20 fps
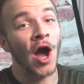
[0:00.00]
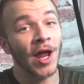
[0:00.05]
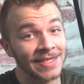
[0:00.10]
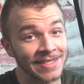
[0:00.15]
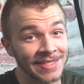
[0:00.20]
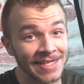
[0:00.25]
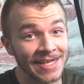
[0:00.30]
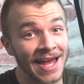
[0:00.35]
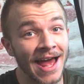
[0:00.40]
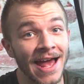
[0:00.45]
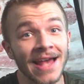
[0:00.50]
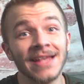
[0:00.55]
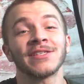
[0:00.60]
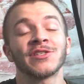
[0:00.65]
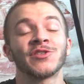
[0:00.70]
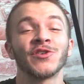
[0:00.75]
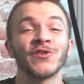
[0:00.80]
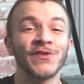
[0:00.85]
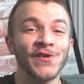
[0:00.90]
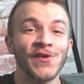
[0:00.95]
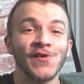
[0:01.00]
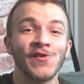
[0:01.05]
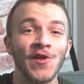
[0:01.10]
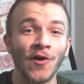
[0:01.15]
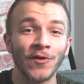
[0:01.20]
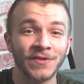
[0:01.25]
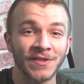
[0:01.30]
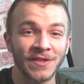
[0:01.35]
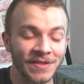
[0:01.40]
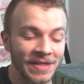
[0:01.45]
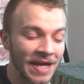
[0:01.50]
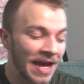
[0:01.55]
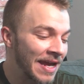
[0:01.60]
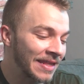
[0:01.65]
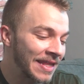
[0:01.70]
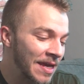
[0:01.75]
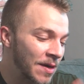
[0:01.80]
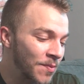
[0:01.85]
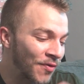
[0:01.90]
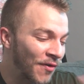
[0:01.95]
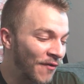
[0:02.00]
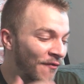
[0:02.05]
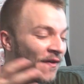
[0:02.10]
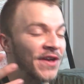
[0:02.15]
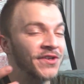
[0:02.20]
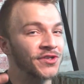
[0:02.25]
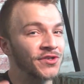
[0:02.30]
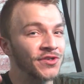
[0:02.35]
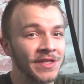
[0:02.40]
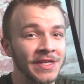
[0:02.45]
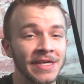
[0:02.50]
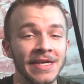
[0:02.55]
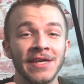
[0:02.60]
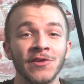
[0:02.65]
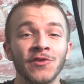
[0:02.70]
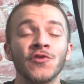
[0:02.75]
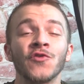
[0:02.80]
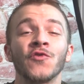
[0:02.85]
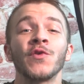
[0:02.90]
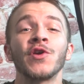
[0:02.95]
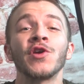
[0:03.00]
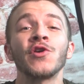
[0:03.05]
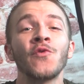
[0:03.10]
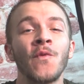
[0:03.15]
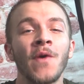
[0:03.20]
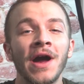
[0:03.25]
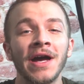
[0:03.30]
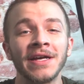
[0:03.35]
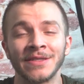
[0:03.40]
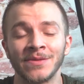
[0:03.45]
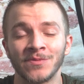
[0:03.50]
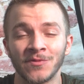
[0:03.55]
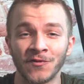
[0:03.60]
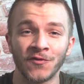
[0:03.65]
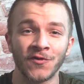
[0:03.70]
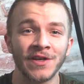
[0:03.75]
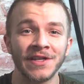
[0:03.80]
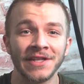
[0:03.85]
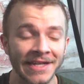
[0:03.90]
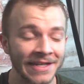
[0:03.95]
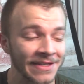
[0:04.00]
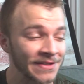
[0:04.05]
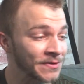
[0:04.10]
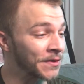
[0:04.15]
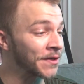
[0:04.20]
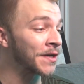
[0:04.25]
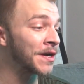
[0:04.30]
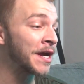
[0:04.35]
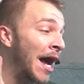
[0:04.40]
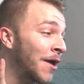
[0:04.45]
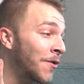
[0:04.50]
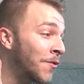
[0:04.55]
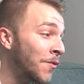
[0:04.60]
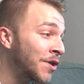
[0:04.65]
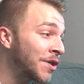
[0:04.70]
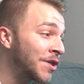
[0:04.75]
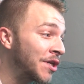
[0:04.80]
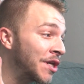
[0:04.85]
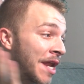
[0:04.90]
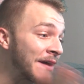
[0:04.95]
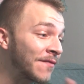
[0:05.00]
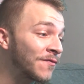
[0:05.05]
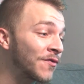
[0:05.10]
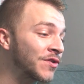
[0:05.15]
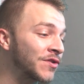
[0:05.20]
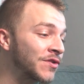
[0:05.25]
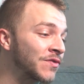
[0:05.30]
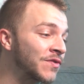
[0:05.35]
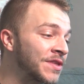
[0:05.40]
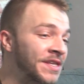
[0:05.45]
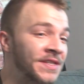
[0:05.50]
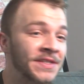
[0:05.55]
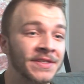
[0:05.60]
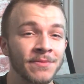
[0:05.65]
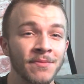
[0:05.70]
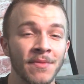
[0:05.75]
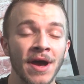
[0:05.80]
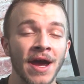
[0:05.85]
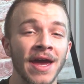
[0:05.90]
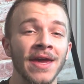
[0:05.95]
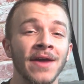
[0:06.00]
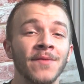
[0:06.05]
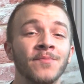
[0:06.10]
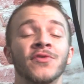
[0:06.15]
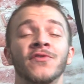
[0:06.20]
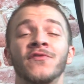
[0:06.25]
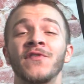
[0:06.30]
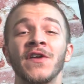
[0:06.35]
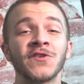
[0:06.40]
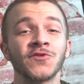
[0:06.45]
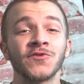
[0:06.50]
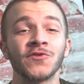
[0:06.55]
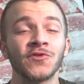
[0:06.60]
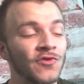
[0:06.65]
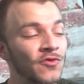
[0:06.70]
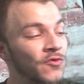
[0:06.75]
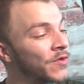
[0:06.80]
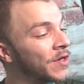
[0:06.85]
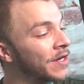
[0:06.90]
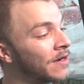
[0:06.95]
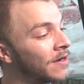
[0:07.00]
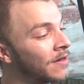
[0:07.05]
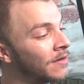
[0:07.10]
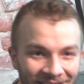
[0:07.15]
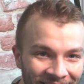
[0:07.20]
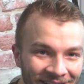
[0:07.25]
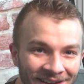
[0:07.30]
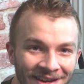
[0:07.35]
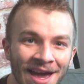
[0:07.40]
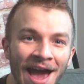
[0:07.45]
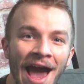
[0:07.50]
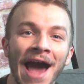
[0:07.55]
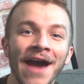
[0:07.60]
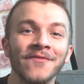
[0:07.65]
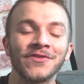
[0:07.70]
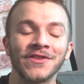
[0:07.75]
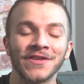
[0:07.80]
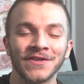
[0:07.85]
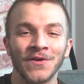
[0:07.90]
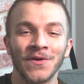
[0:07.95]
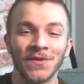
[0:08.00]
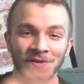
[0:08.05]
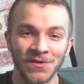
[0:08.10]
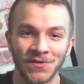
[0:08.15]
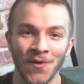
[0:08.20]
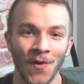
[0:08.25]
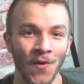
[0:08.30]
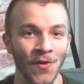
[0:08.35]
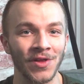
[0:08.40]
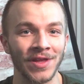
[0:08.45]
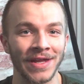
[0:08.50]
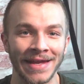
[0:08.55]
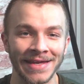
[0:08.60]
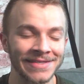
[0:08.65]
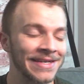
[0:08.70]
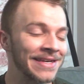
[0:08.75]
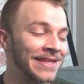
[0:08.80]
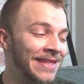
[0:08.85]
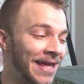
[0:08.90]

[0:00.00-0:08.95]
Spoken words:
Honestly, guys, just just so you know, since I like professionally and career-wise, I'm a freelancer, I would never do this in my professional career. I have this whole tutorial and I say